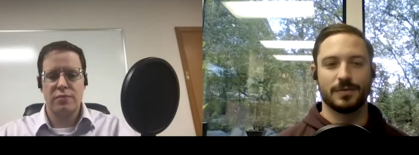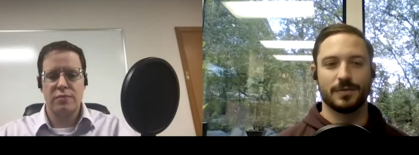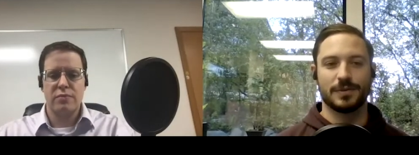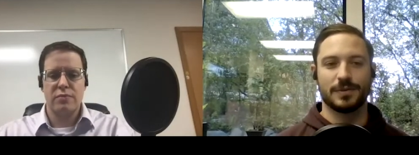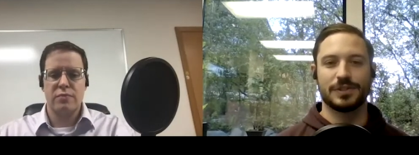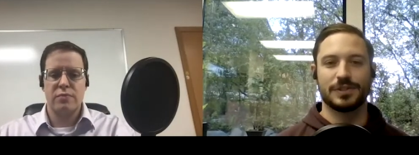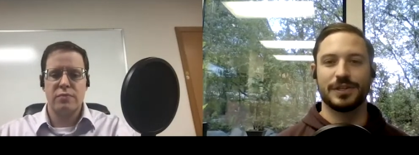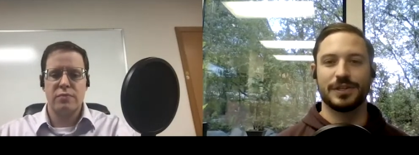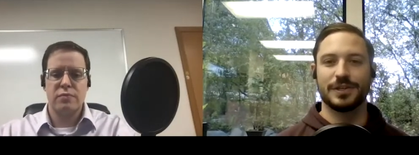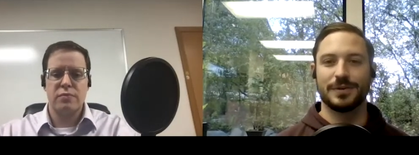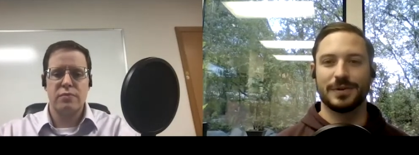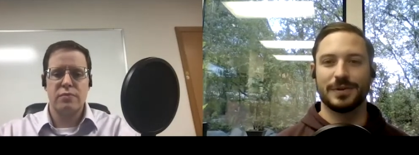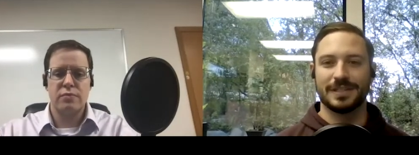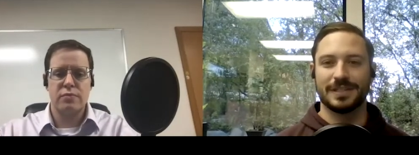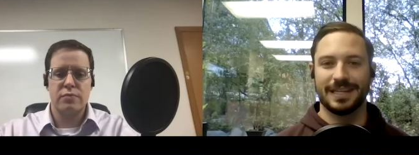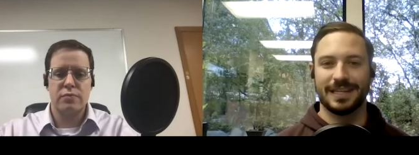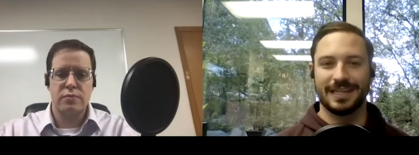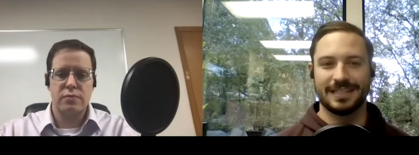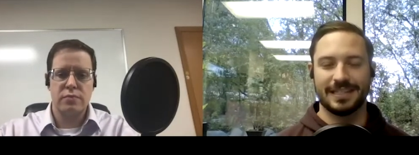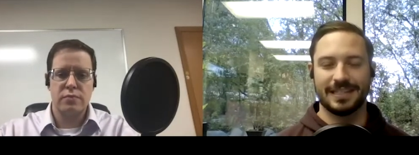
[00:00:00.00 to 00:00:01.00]
Speaker 1: she always
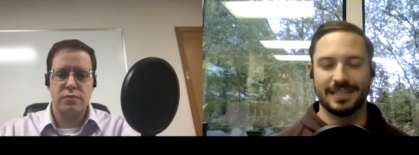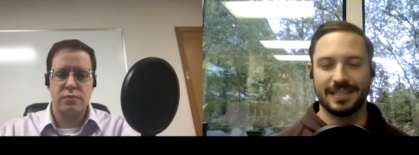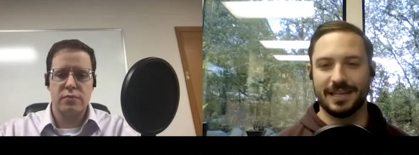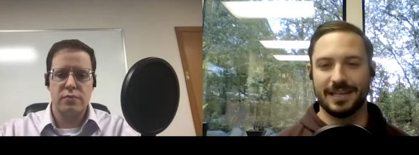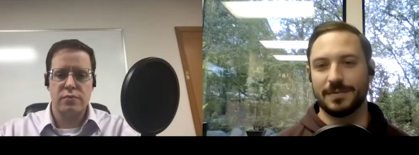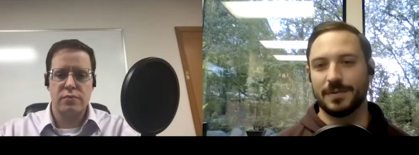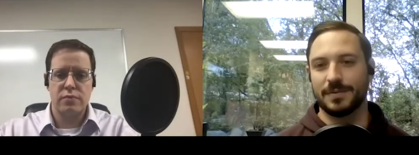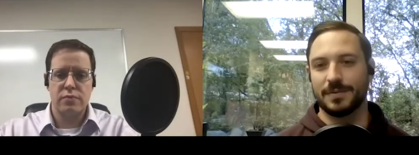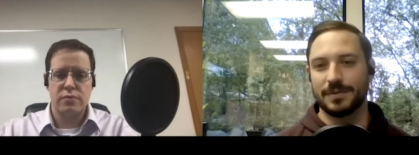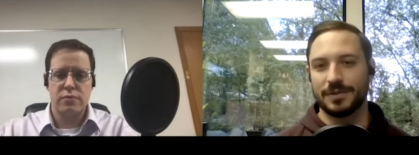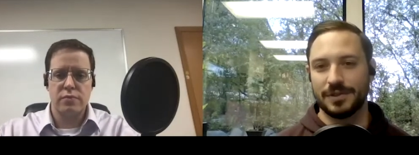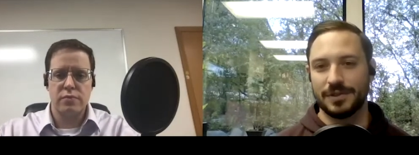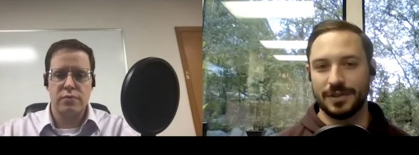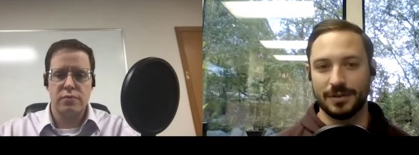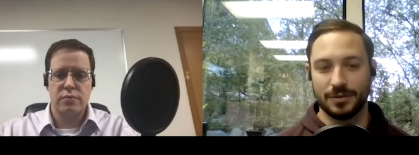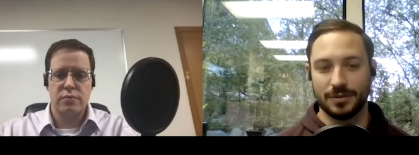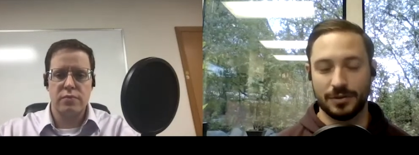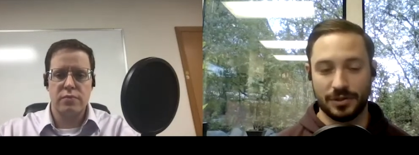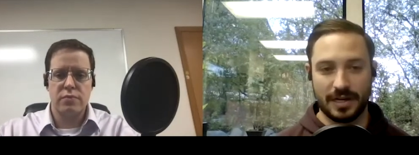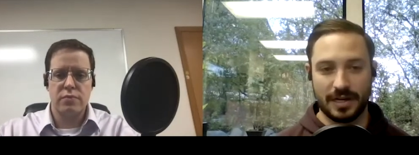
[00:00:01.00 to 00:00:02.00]
likes to tell me when she
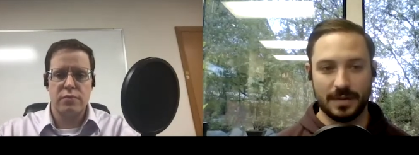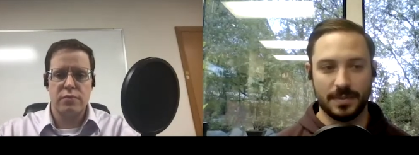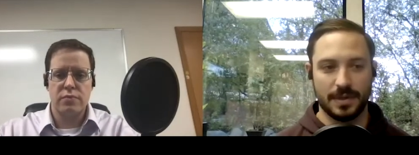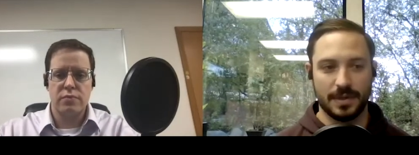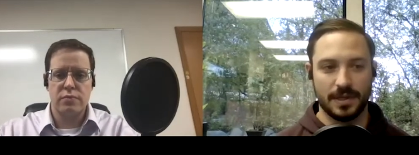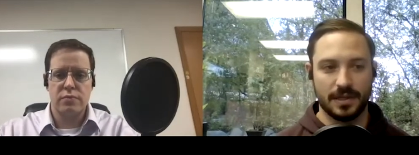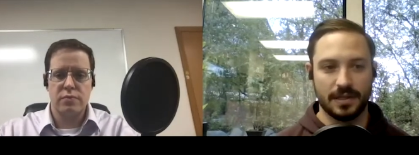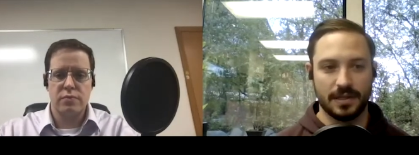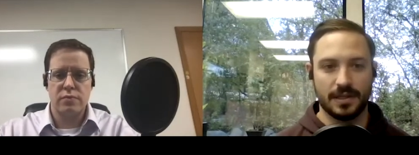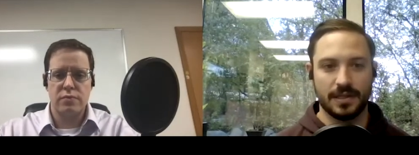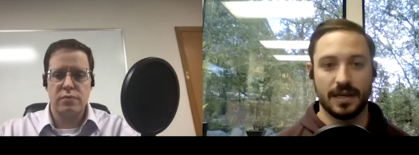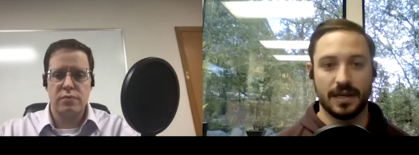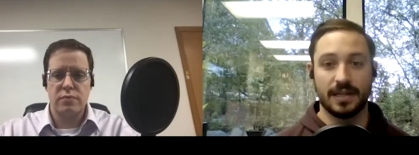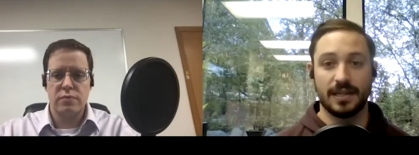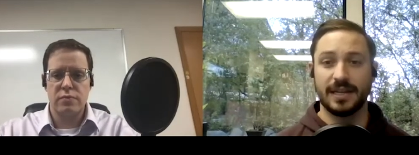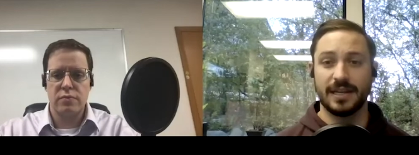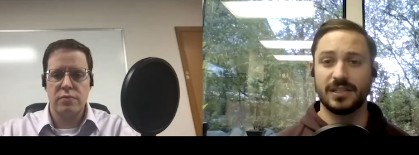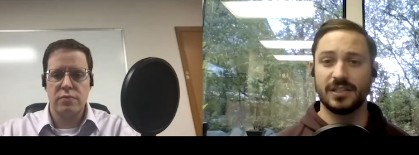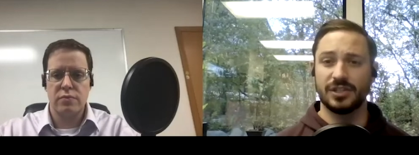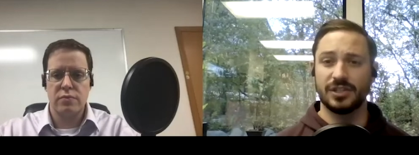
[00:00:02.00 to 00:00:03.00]
goes shopping that I
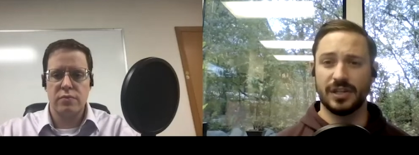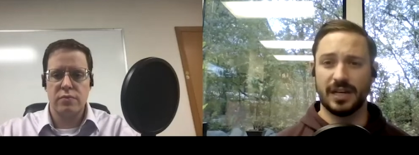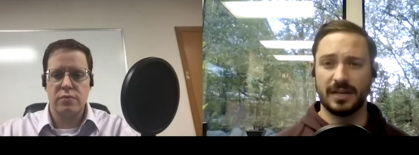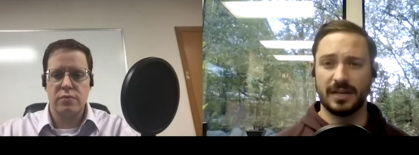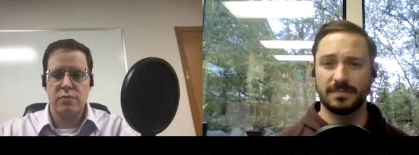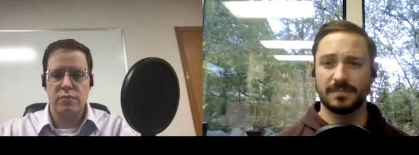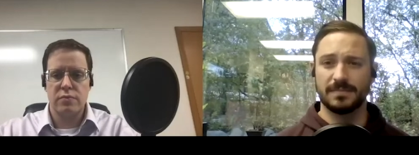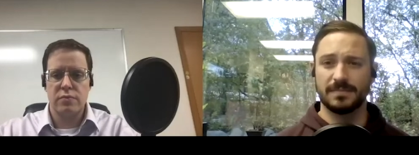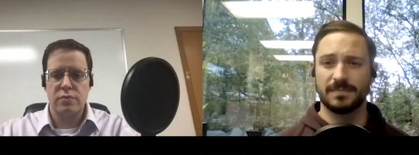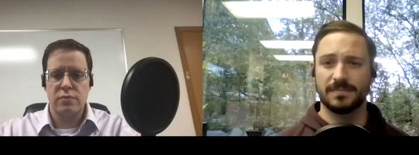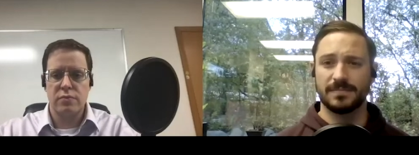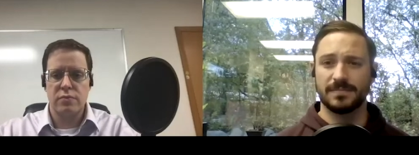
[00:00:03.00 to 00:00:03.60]
like to shop.